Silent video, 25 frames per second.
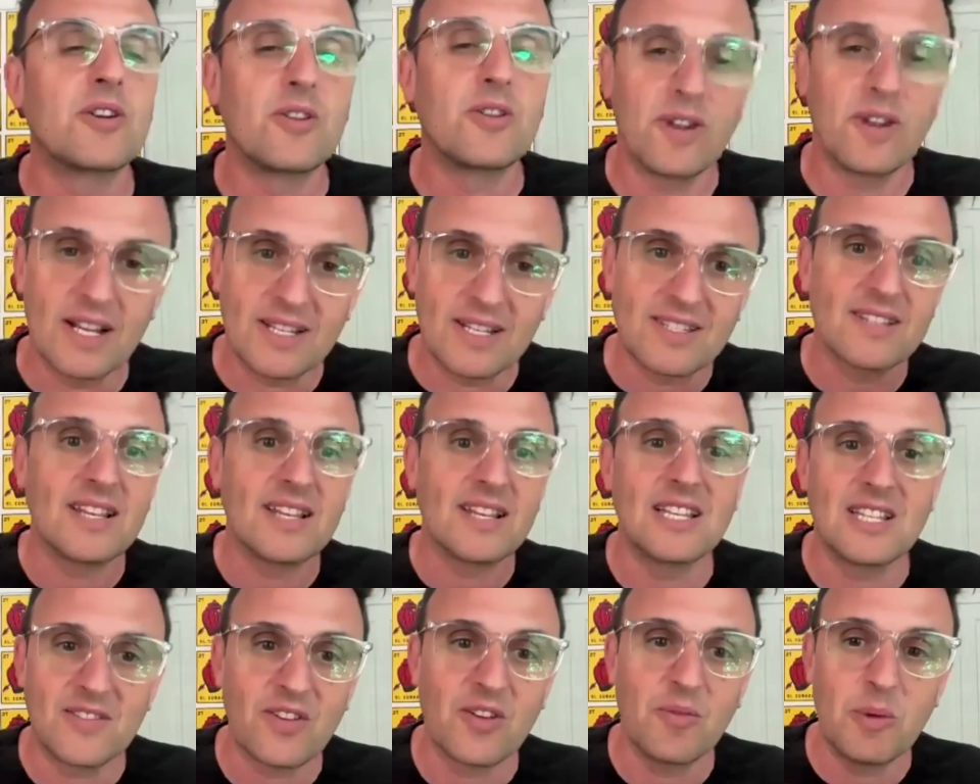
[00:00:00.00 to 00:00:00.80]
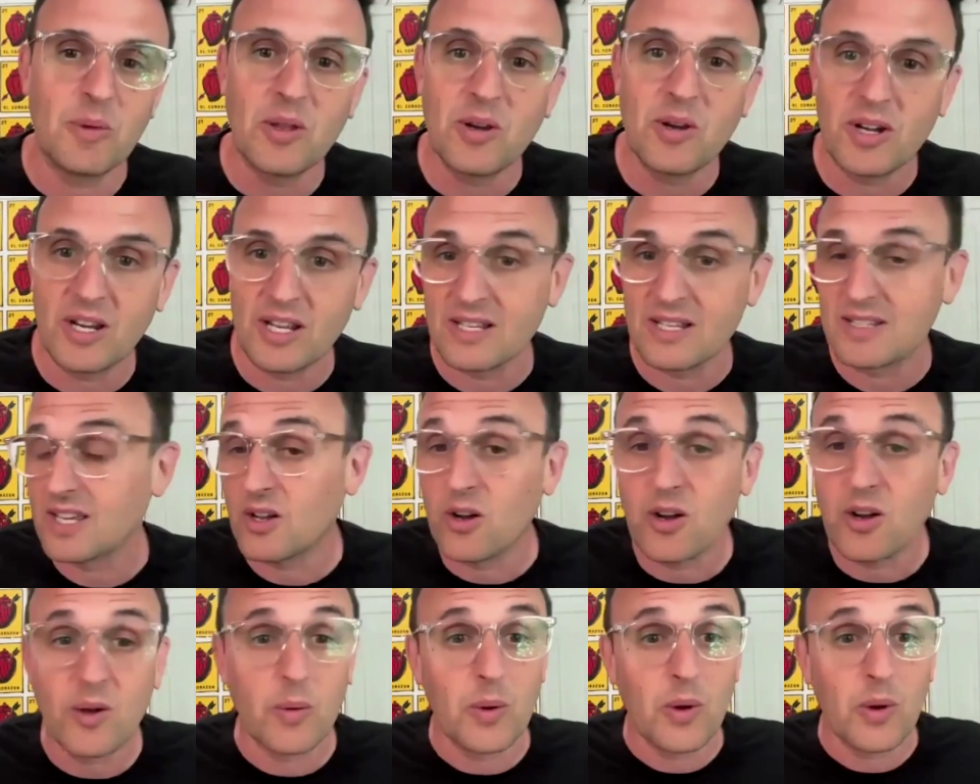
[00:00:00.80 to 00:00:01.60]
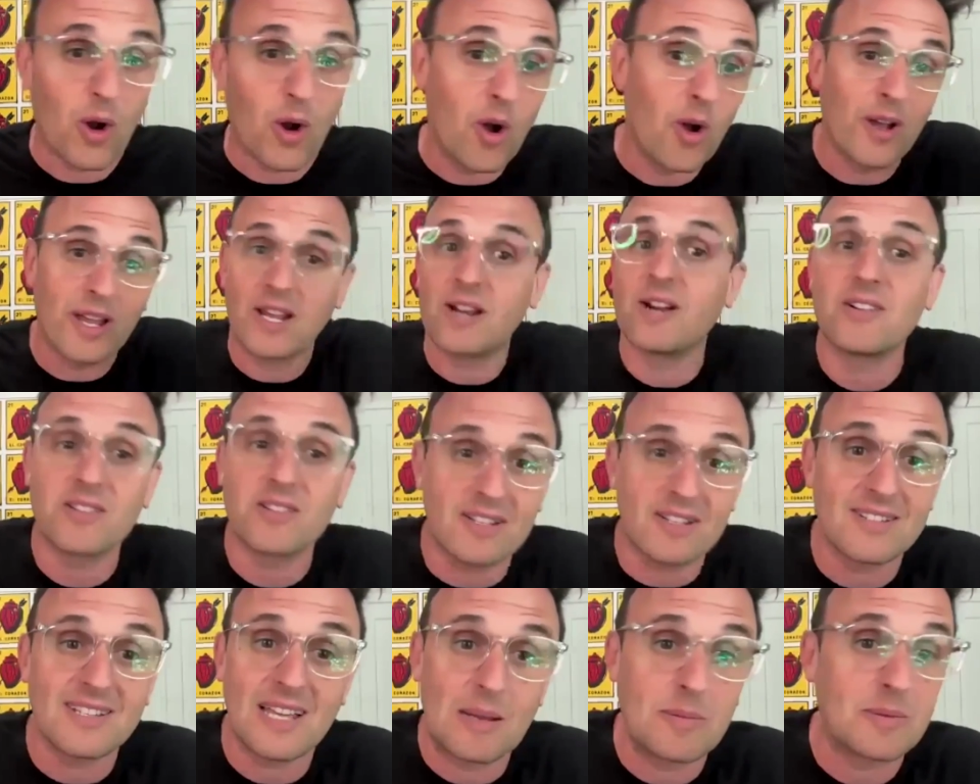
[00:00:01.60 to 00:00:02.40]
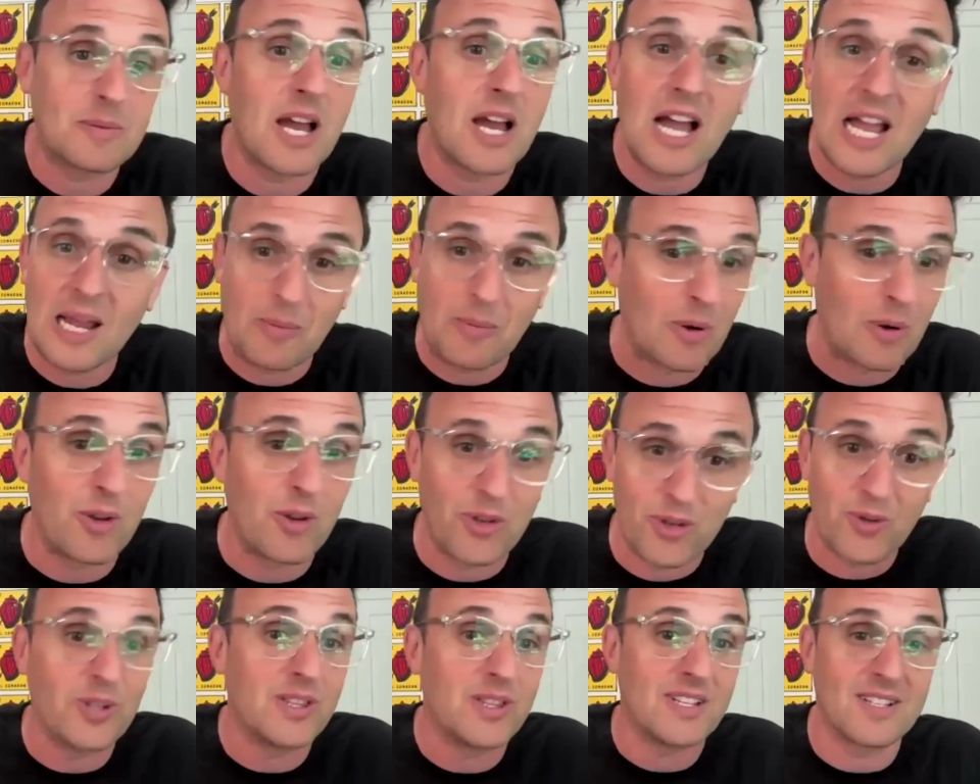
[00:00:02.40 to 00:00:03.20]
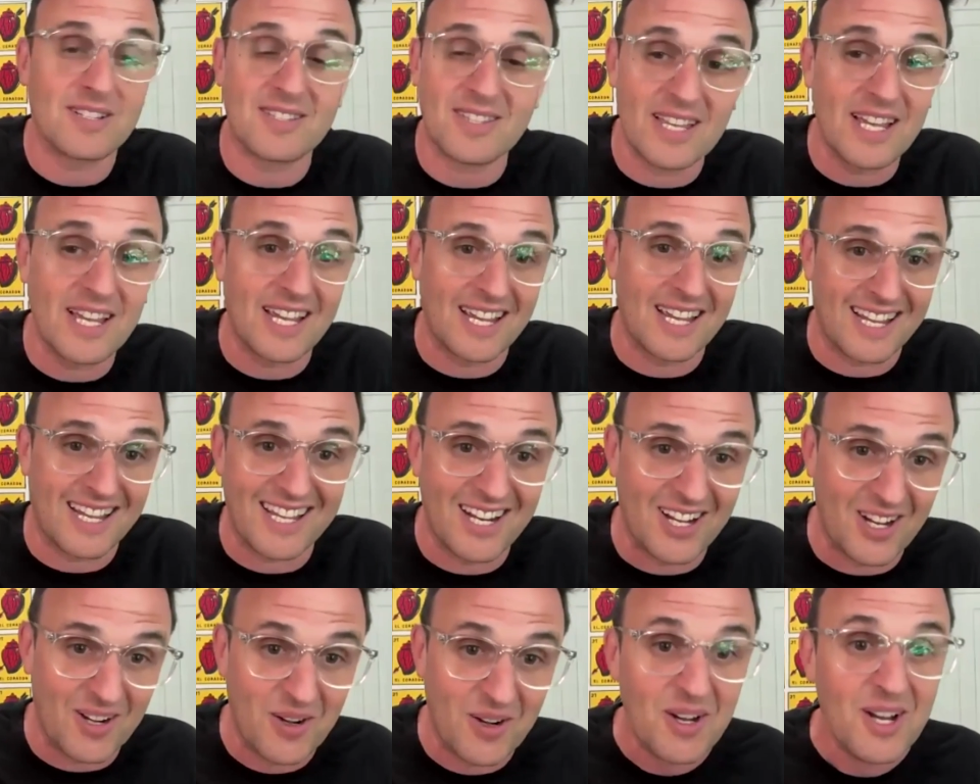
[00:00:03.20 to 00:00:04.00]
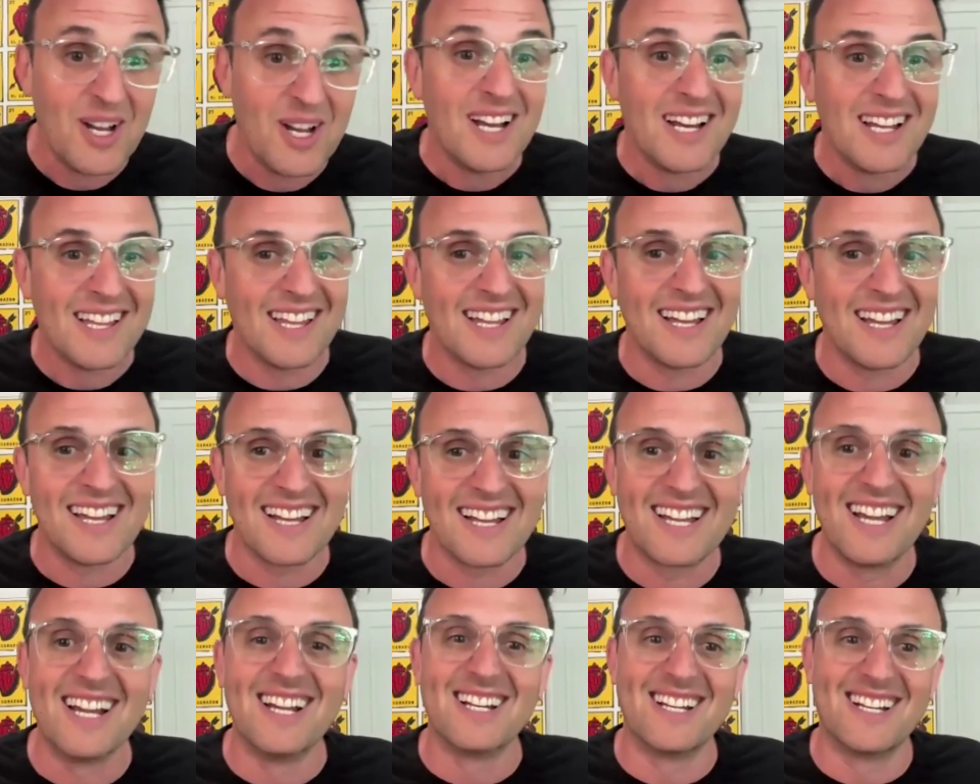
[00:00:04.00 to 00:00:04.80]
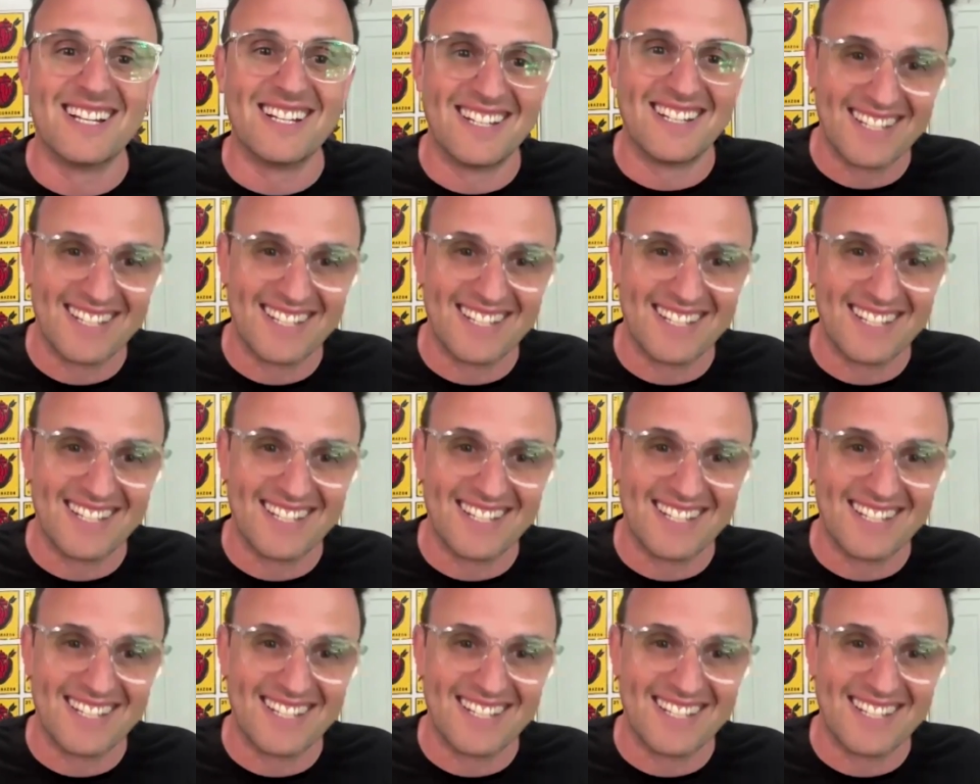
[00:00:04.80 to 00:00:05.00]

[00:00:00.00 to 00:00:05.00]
creates the sense of community. It's like okay, we were all here at the same time, we're all doing this thing, you know. Mm-hmm. Like